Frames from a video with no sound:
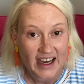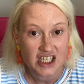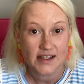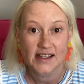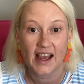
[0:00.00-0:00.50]

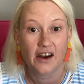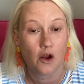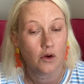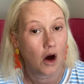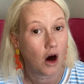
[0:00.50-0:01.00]
Agency. I
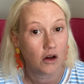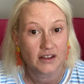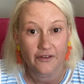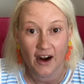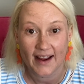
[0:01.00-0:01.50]
know all
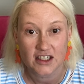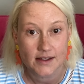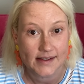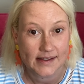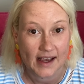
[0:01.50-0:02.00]
different
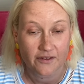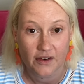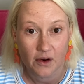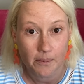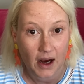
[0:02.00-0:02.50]
agencies have
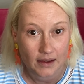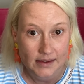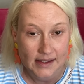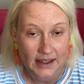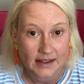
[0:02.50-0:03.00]
different
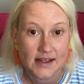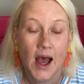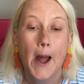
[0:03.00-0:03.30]
policies,